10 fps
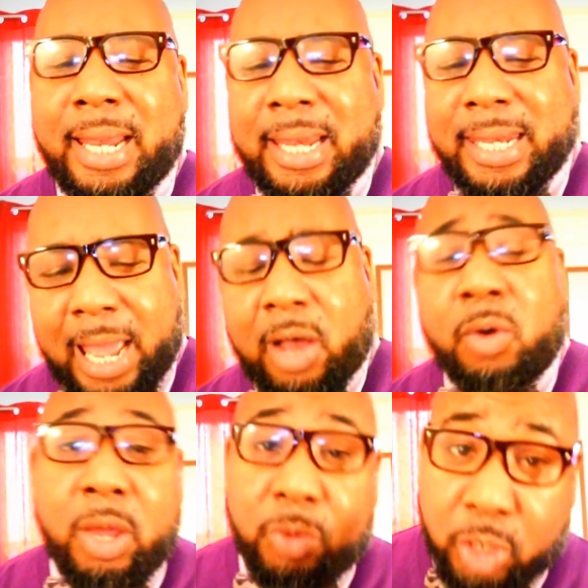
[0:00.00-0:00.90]
Now,
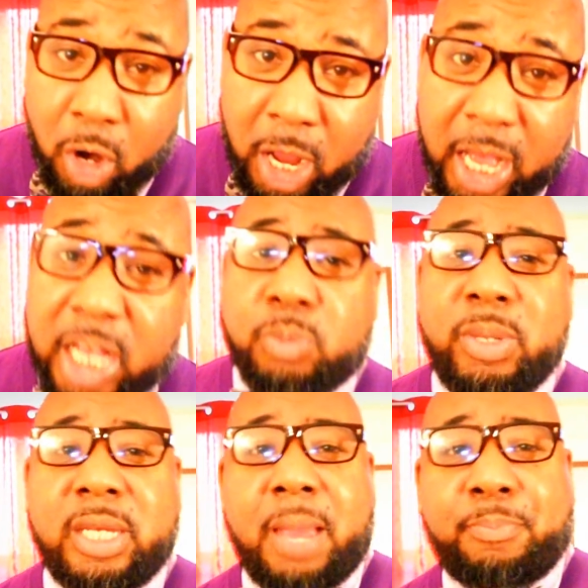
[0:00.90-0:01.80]
it was her
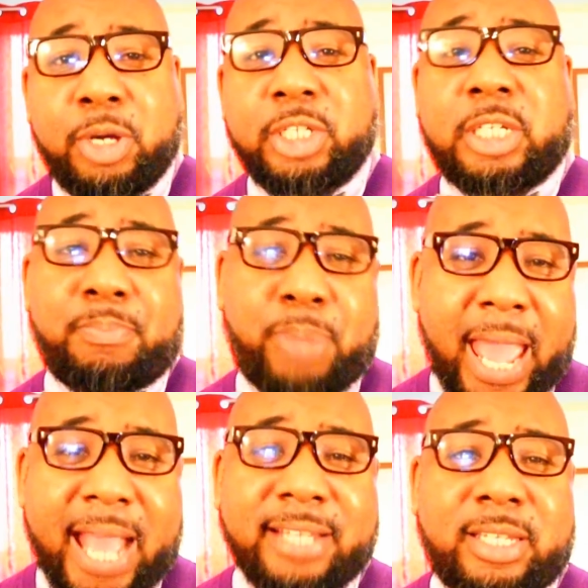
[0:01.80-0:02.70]
husband that pushed and
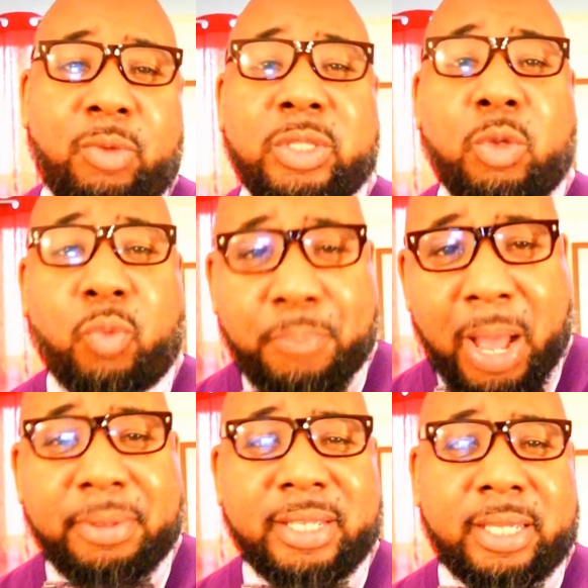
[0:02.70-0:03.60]
passed it with the
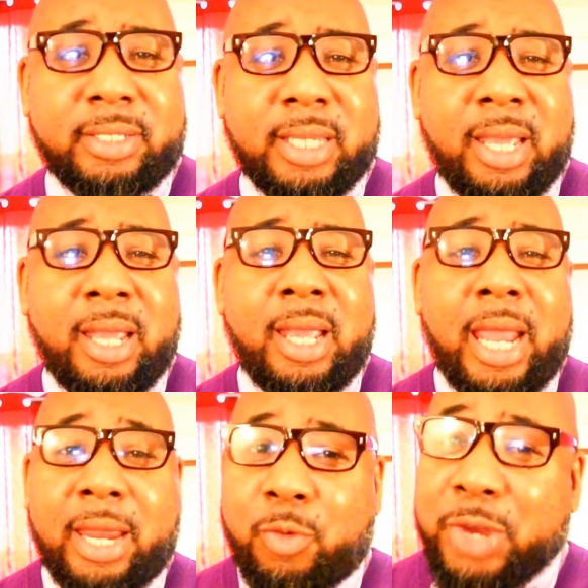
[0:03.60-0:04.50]
Republicans.
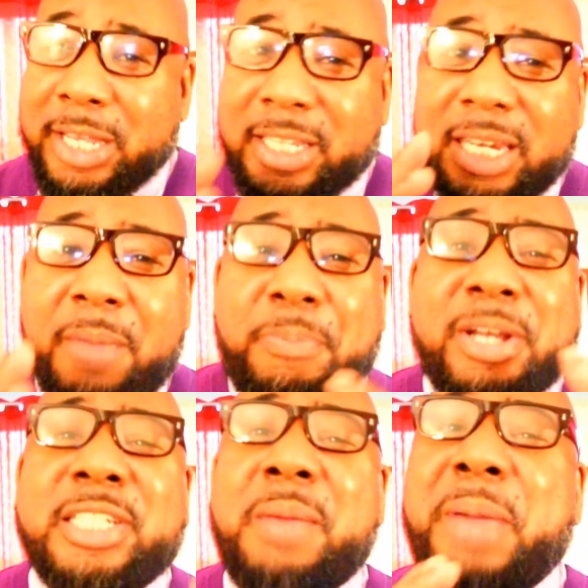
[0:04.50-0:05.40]
And the reason he
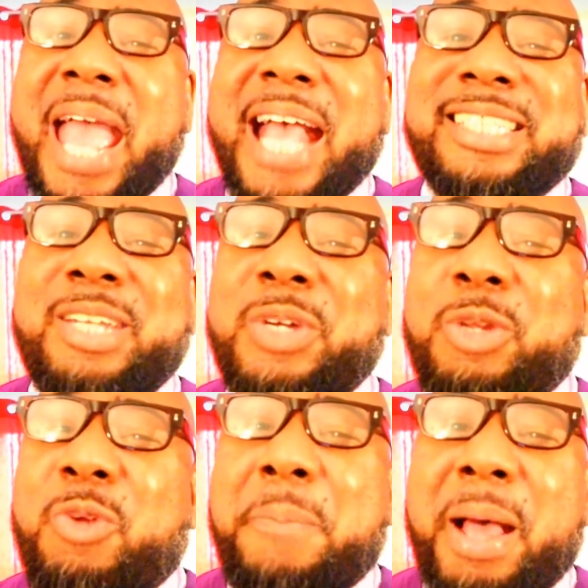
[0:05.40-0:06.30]
pushed and passed it with
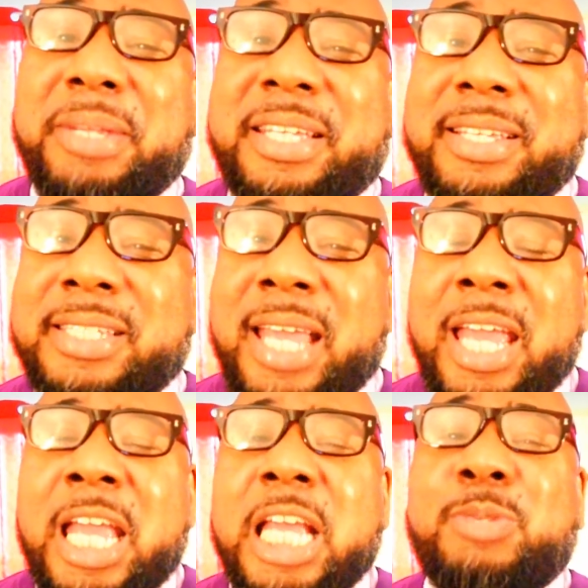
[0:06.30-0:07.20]
the Republicans
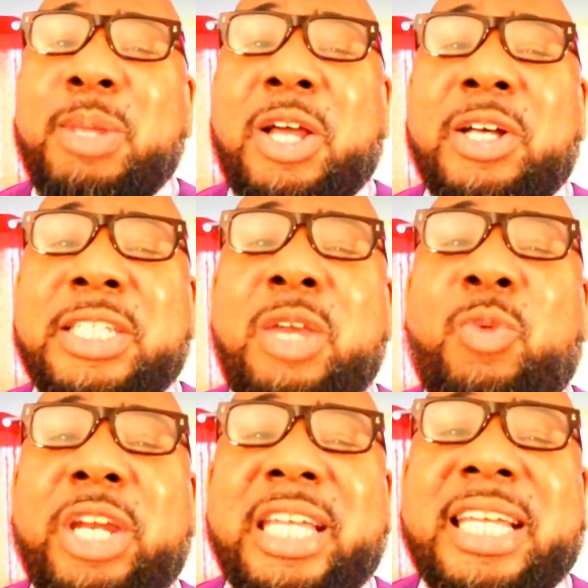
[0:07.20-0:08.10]
is because he
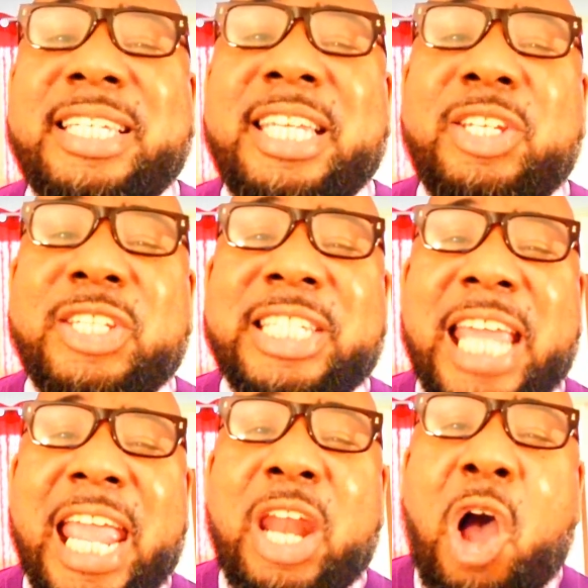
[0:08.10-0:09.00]
wanted to continue to
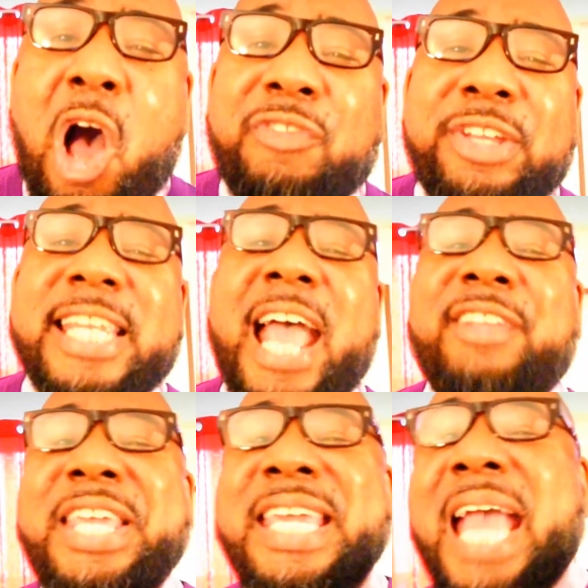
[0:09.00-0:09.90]
stay in office
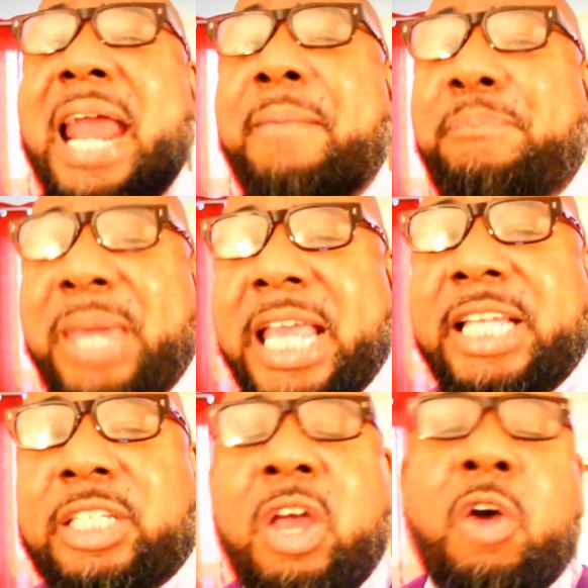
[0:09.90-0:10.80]
after he got
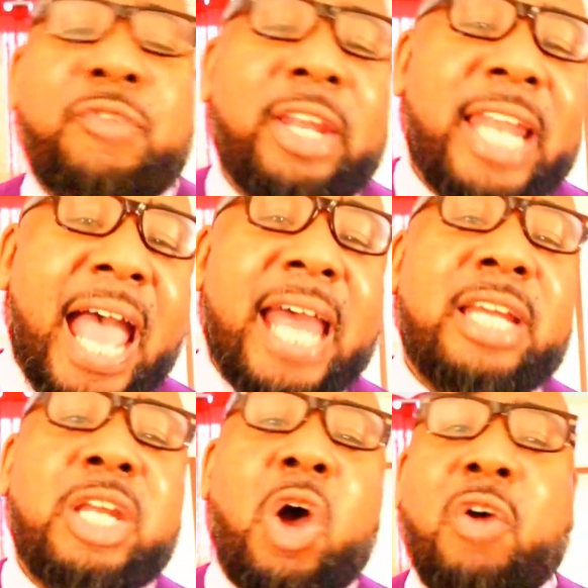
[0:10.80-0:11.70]
impeached for lying
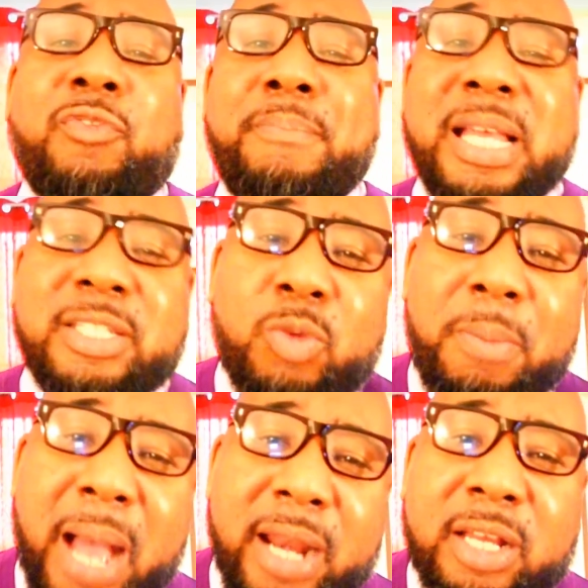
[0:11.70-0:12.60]
under oath for messing
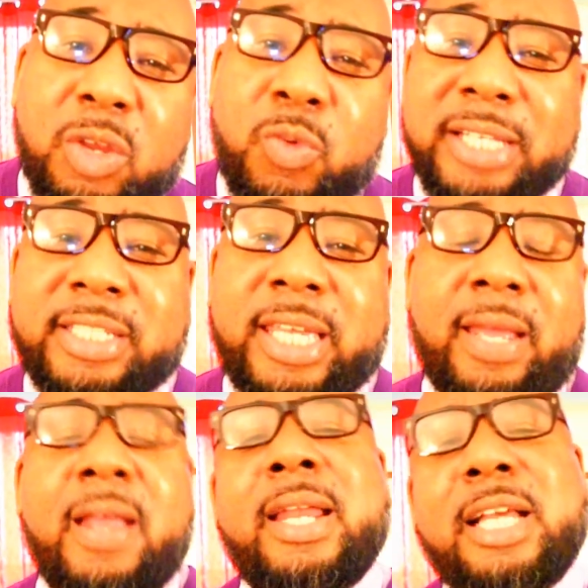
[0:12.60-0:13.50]
with Monica
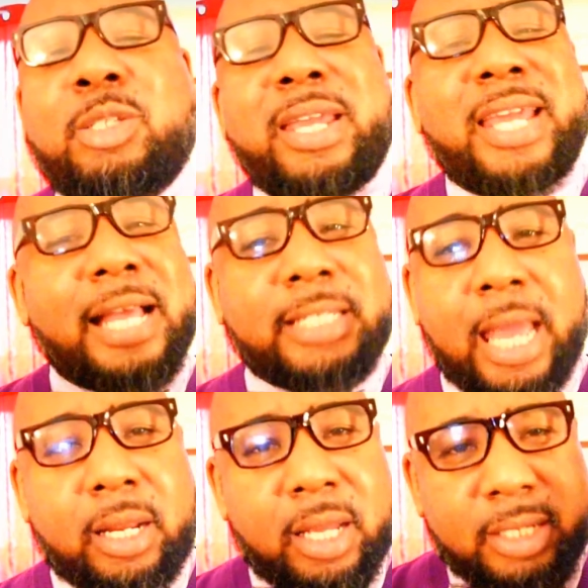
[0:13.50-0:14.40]
Lewinsky. That's why you guys
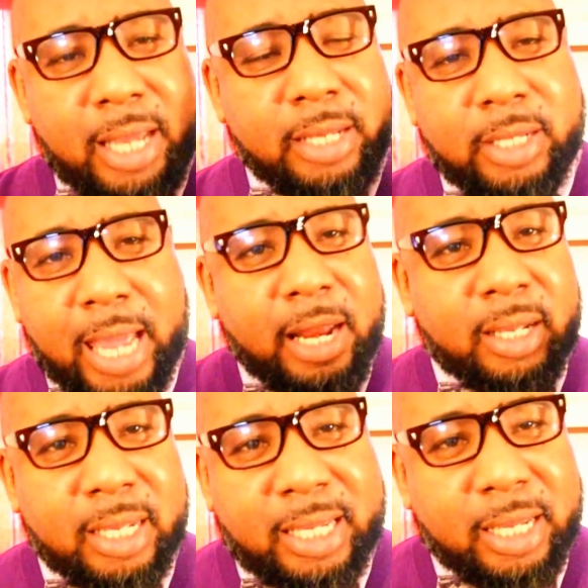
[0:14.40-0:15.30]
gotta
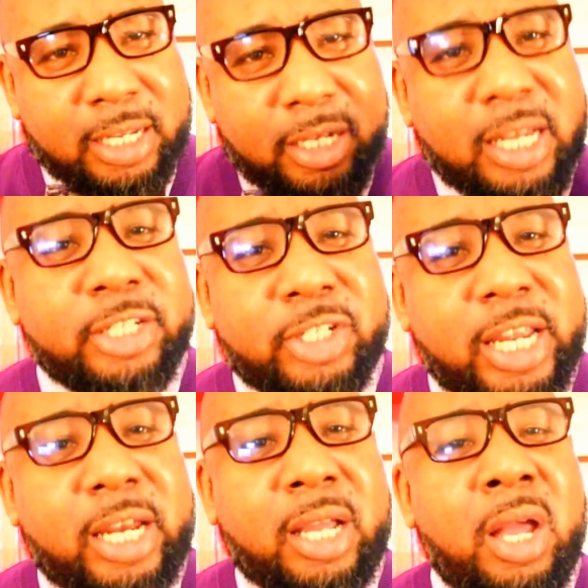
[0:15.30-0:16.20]
get a good
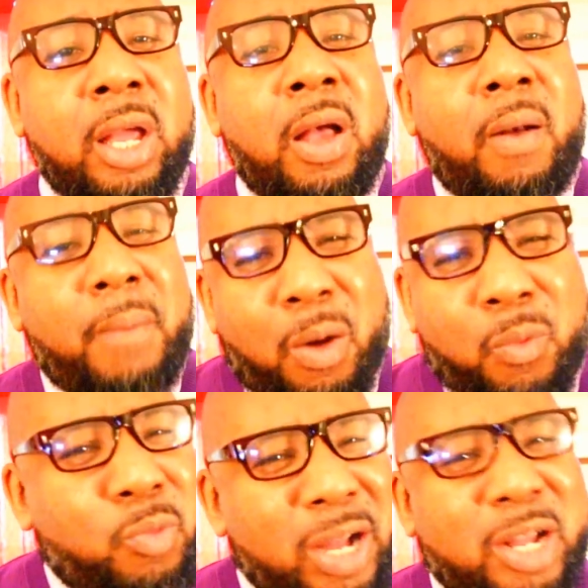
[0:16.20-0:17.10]
understanding
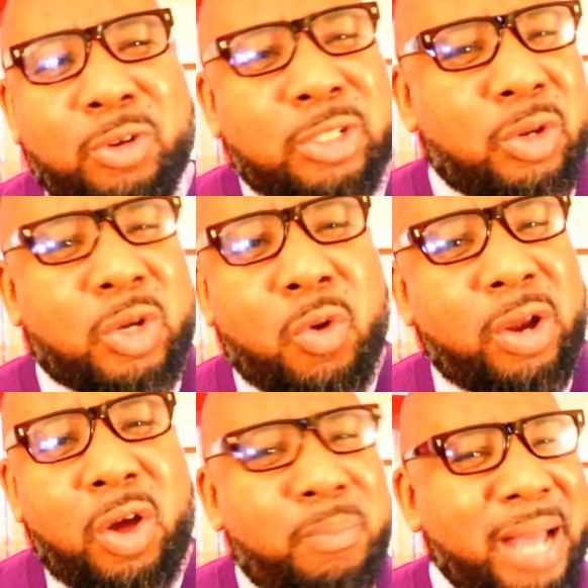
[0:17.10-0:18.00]
of what
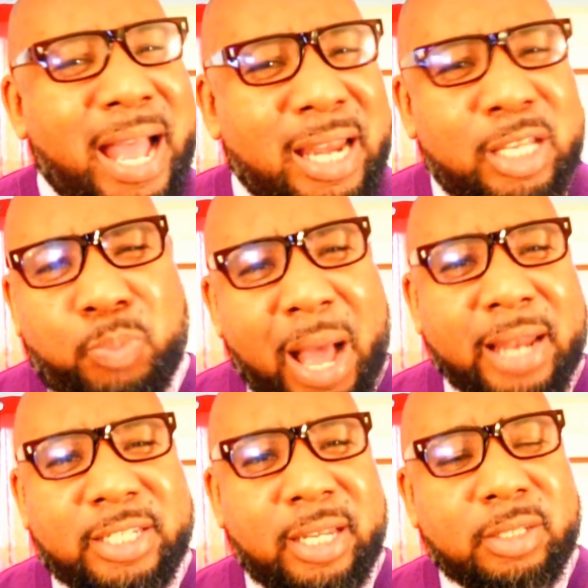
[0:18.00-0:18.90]
going on behind these
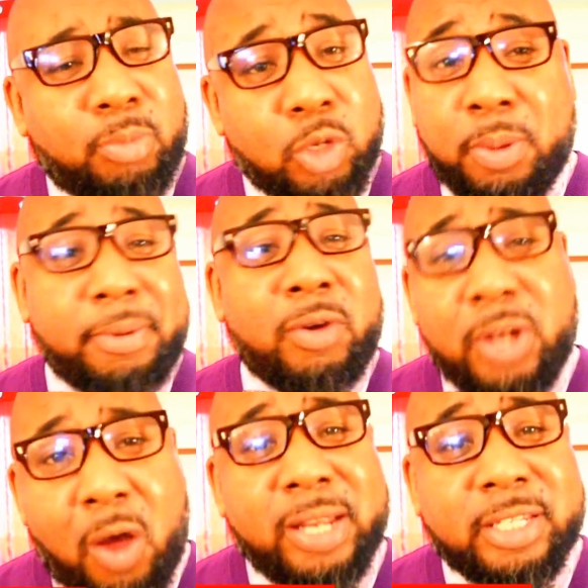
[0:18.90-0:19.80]
politics. Most people don't
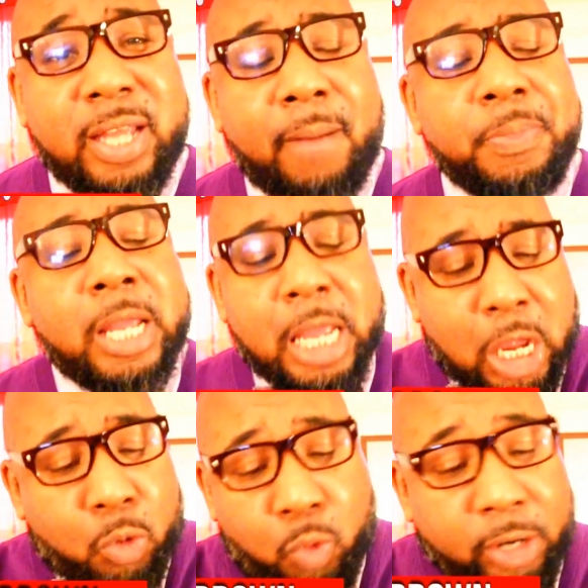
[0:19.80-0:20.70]
know this stuff.
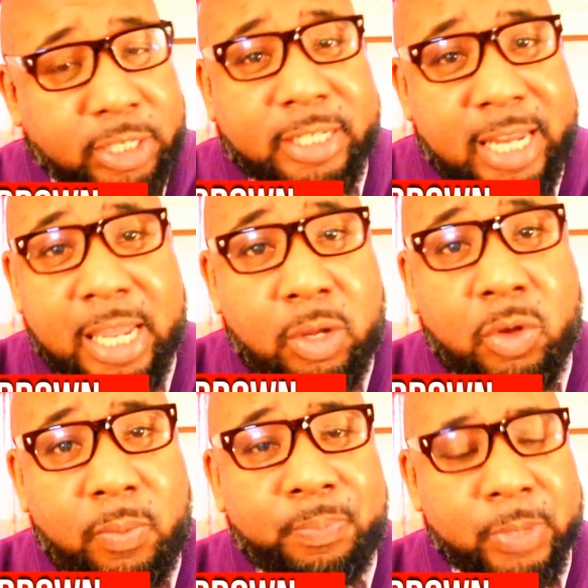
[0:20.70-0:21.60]
He worked a
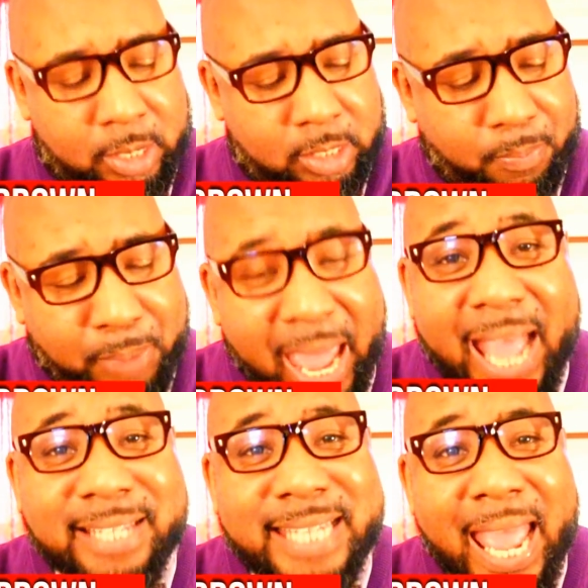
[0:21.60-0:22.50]
deal to
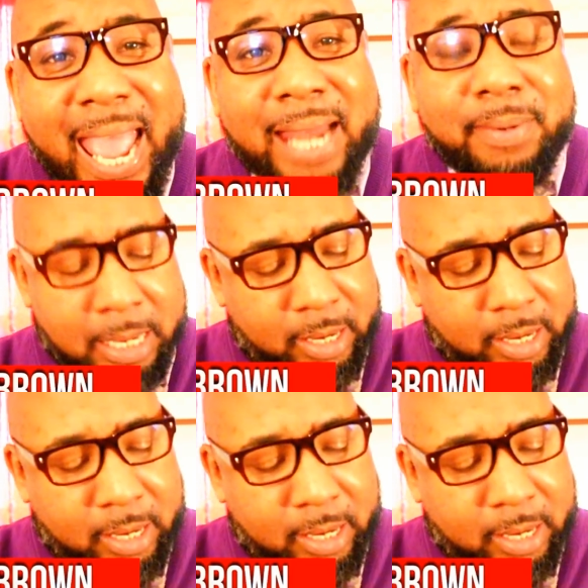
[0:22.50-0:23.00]
pass the